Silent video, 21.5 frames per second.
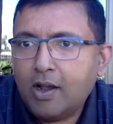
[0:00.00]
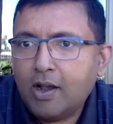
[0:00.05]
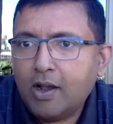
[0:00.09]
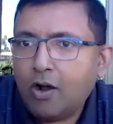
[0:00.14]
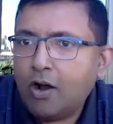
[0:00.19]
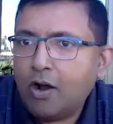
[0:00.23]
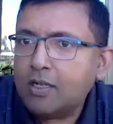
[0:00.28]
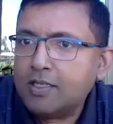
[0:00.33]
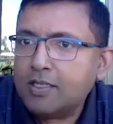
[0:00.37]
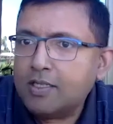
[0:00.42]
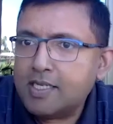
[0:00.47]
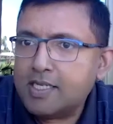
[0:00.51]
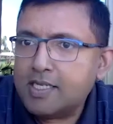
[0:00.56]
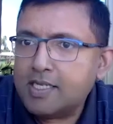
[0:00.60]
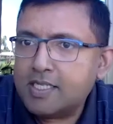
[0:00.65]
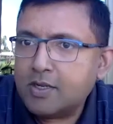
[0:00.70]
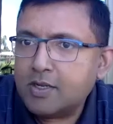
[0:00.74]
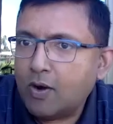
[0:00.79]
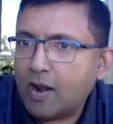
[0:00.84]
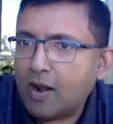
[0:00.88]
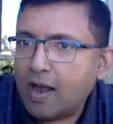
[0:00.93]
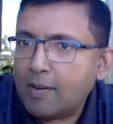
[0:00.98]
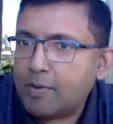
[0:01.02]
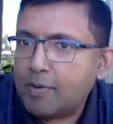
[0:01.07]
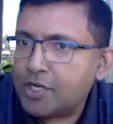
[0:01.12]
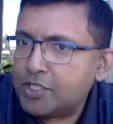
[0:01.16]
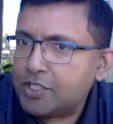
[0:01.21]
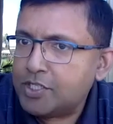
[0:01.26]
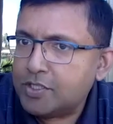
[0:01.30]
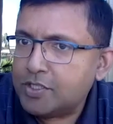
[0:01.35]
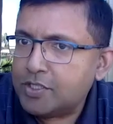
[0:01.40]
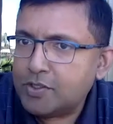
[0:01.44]
all these
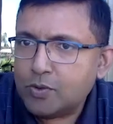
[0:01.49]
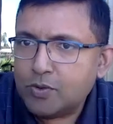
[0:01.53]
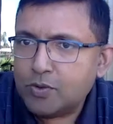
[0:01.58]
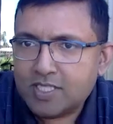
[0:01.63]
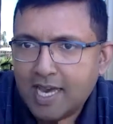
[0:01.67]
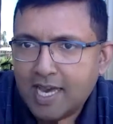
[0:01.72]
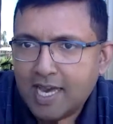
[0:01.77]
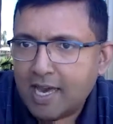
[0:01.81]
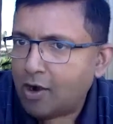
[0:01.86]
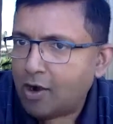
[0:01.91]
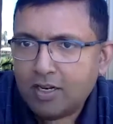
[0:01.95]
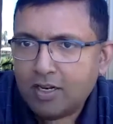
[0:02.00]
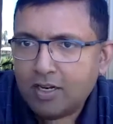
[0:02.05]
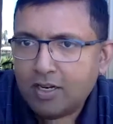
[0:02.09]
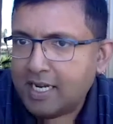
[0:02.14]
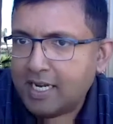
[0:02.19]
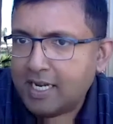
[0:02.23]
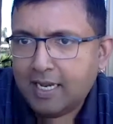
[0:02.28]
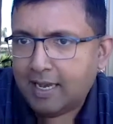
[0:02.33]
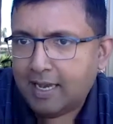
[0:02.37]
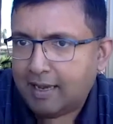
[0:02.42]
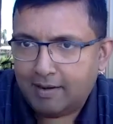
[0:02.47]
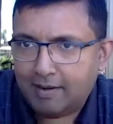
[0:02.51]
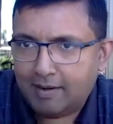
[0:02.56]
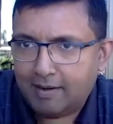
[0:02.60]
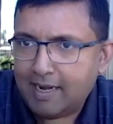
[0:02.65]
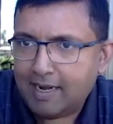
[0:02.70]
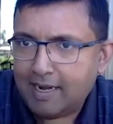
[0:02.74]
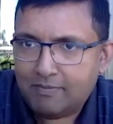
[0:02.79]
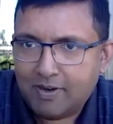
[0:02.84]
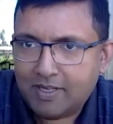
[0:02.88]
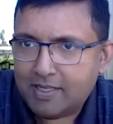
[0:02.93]
collaboration tools, they're all creaking,
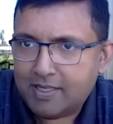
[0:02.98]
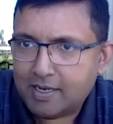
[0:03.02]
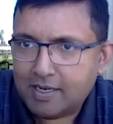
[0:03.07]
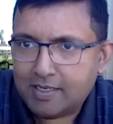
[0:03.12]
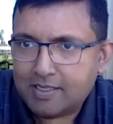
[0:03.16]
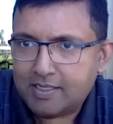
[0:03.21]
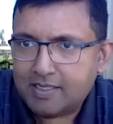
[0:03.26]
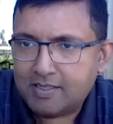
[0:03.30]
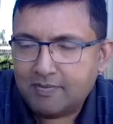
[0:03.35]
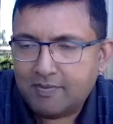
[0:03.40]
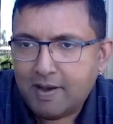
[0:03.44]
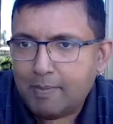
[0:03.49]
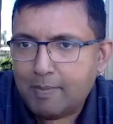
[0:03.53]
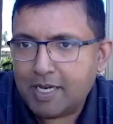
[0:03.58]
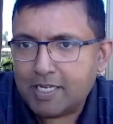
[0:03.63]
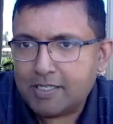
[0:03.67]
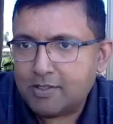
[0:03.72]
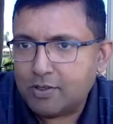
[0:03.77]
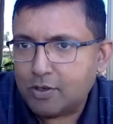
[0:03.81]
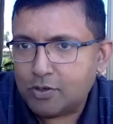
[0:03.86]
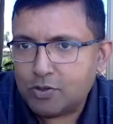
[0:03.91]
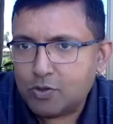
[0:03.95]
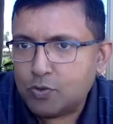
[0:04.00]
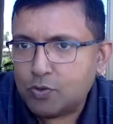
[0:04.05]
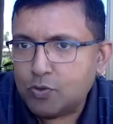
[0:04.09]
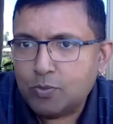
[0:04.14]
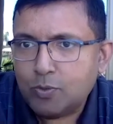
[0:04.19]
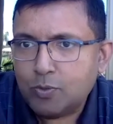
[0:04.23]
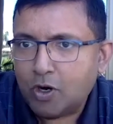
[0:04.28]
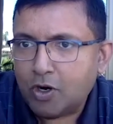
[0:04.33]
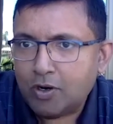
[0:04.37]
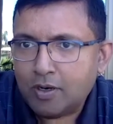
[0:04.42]
right? Whether it's WebEx or
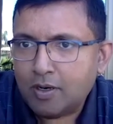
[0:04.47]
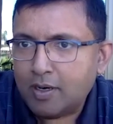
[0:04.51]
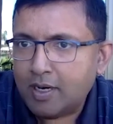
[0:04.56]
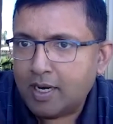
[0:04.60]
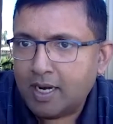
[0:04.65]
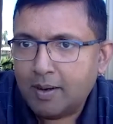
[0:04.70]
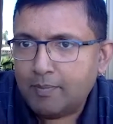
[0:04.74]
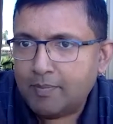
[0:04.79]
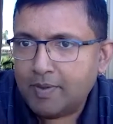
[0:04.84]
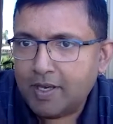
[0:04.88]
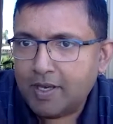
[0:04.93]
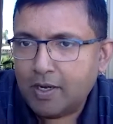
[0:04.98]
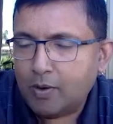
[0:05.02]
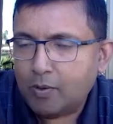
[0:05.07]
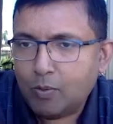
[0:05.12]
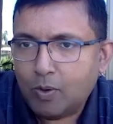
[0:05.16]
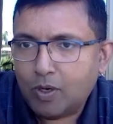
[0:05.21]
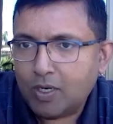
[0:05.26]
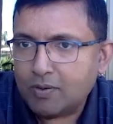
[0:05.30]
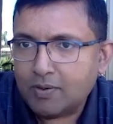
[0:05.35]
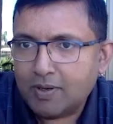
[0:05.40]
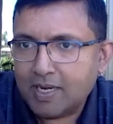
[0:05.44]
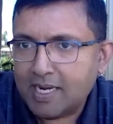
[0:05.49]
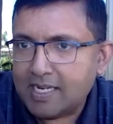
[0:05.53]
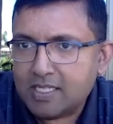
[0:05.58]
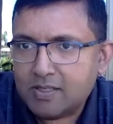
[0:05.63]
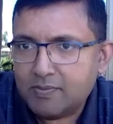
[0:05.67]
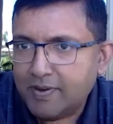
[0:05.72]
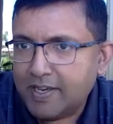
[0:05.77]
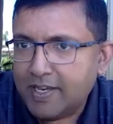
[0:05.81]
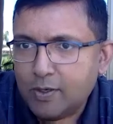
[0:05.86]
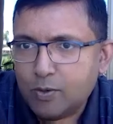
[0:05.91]
Zoom or, whatever
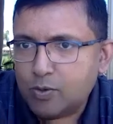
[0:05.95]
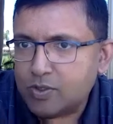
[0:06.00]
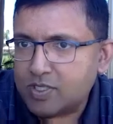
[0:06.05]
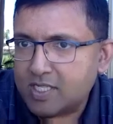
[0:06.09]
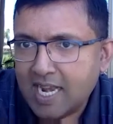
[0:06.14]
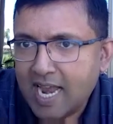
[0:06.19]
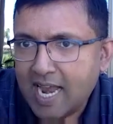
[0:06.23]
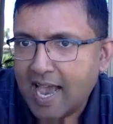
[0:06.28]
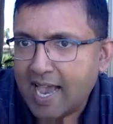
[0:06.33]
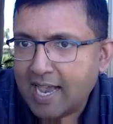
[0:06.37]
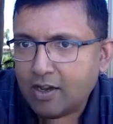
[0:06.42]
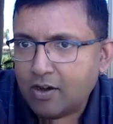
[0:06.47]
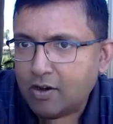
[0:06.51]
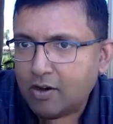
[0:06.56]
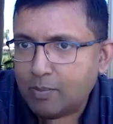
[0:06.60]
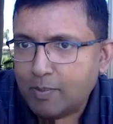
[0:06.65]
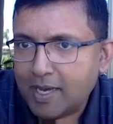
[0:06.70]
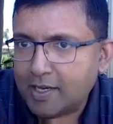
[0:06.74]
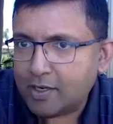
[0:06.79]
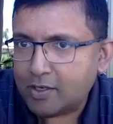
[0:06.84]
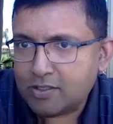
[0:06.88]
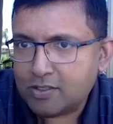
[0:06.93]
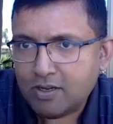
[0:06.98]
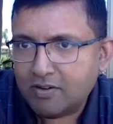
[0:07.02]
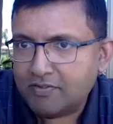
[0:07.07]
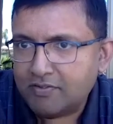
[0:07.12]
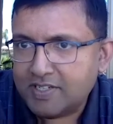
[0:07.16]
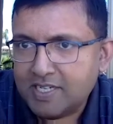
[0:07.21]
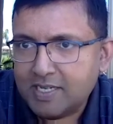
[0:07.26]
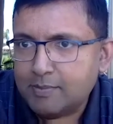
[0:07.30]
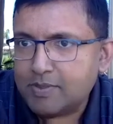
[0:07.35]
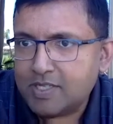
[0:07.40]
else we use, Slack or
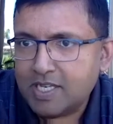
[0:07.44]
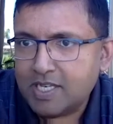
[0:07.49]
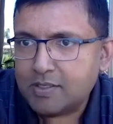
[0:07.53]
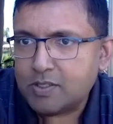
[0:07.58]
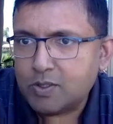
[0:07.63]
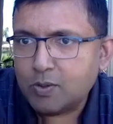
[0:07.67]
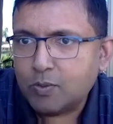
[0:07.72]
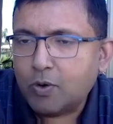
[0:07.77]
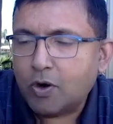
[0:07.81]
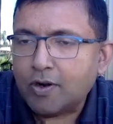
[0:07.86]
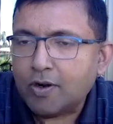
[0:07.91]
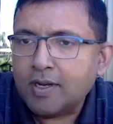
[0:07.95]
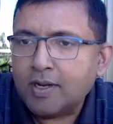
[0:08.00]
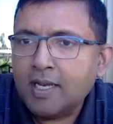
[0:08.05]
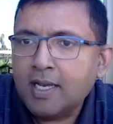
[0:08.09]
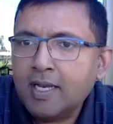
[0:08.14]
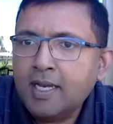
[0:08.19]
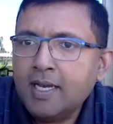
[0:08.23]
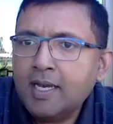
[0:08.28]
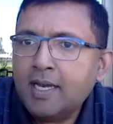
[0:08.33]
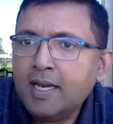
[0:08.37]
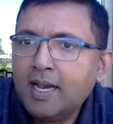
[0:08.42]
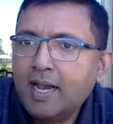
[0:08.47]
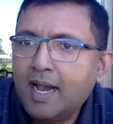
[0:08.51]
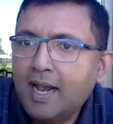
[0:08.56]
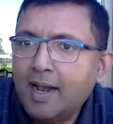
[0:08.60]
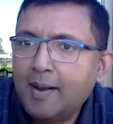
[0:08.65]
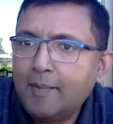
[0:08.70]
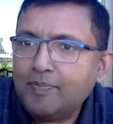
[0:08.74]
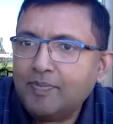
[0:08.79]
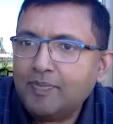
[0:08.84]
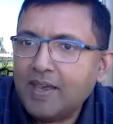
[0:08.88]
Microsoft Teams and so
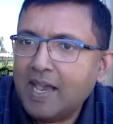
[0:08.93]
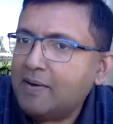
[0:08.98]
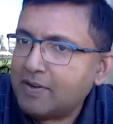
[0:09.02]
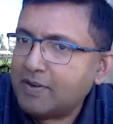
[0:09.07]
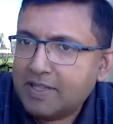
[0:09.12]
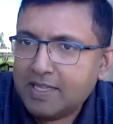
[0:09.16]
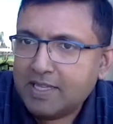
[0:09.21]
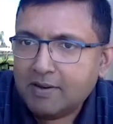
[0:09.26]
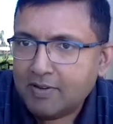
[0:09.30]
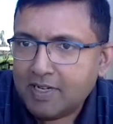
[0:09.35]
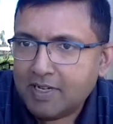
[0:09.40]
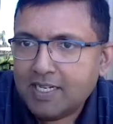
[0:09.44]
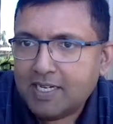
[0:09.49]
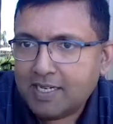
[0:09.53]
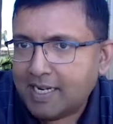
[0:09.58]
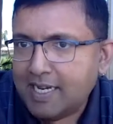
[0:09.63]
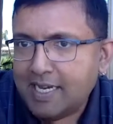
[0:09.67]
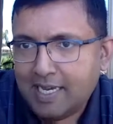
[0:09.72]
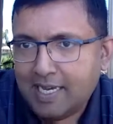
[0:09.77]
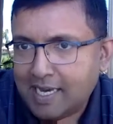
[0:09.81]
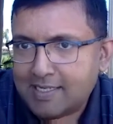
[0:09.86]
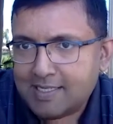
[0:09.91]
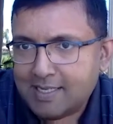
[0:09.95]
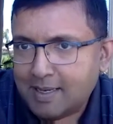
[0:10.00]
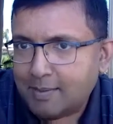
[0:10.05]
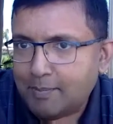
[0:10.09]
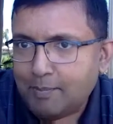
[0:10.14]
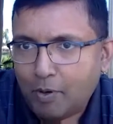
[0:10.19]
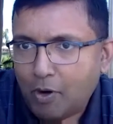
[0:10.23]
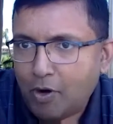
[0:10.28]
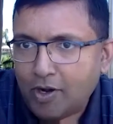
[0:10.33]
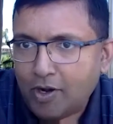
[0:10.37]
on. Everything will creak at
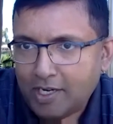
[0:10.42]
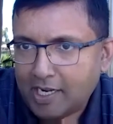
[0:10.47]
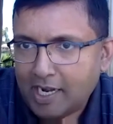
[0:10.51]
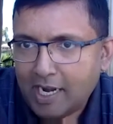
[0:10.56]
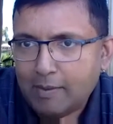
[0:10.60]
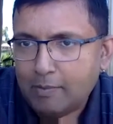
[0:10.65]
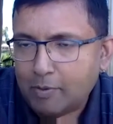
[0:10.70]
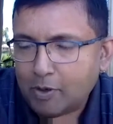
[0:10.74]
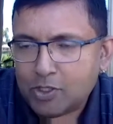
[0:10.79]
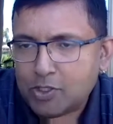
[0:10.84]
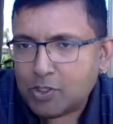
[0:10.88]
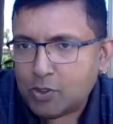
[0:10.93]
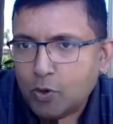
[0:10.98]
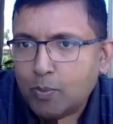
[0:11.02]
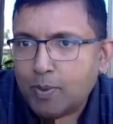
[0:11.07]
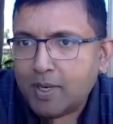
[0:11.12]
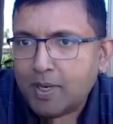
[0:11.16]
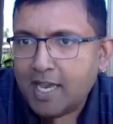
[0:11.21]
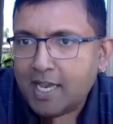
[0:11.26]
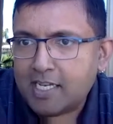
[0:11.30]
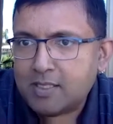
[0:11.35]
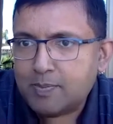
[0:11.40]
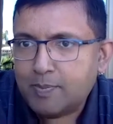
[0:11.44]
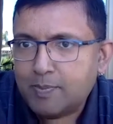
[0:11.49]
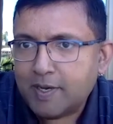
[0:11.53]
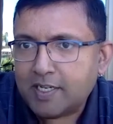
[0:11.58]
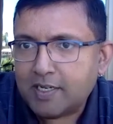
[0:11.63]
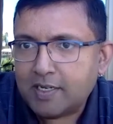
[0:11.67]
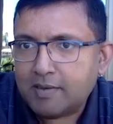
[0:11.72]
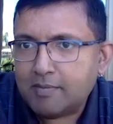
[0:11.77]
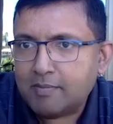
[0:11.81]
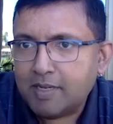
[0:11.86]
some point, right? Because nobody
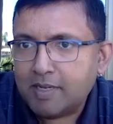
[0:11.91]
expected,